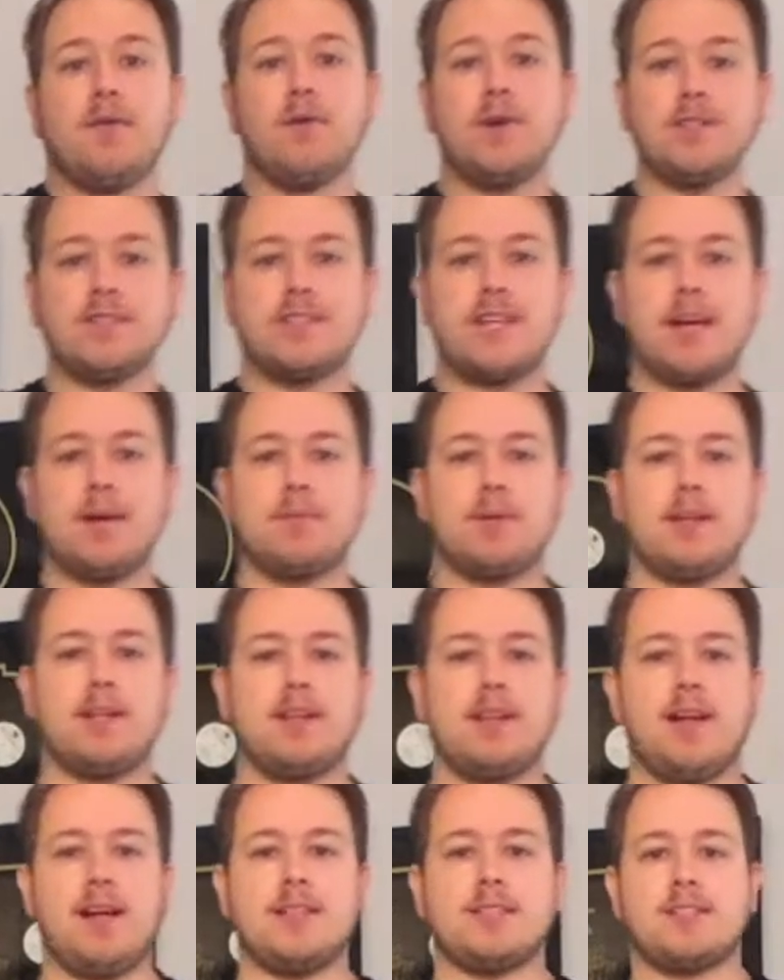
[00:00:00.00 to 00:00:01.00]
happening,
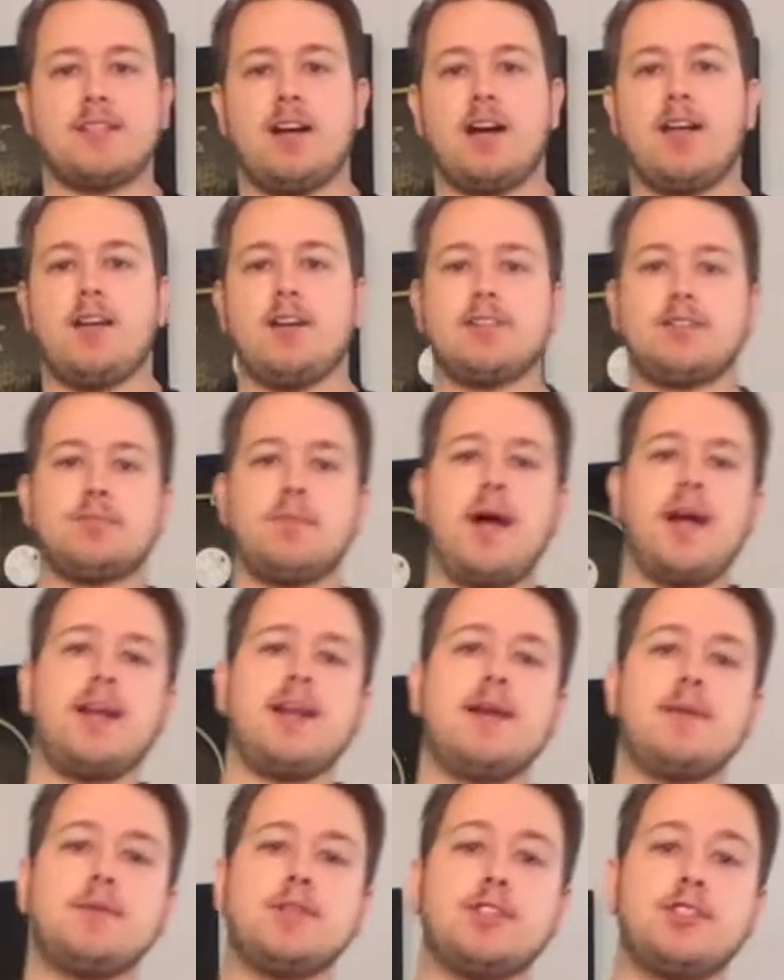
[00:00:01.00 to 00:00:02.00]
last callers? My
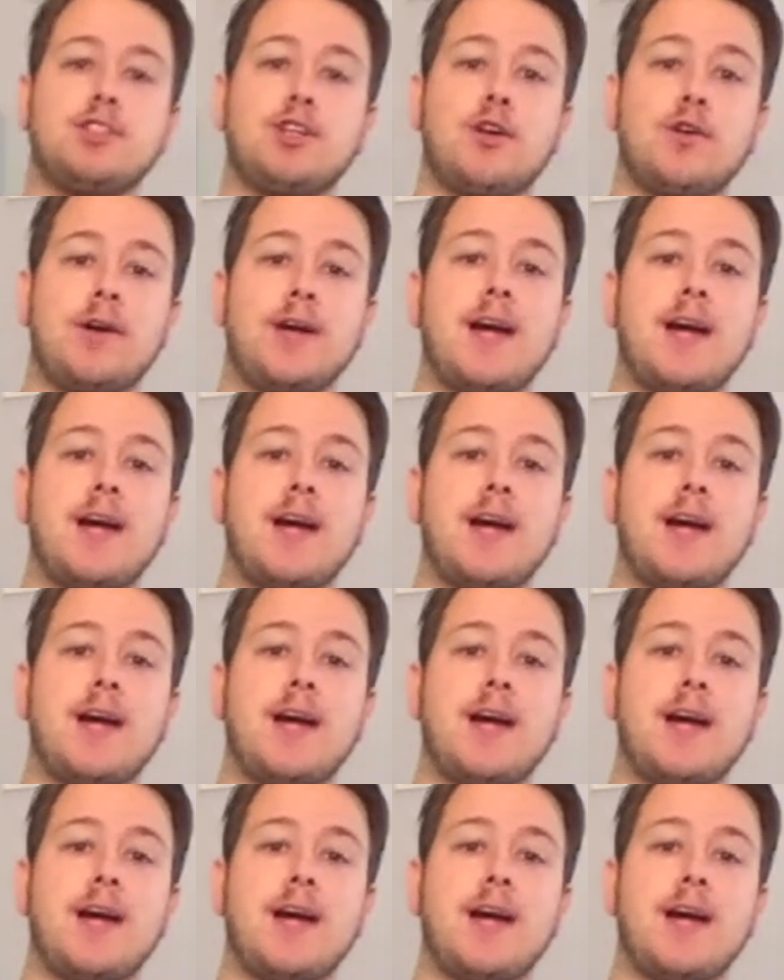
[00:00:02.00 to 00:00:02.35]
name is Joey.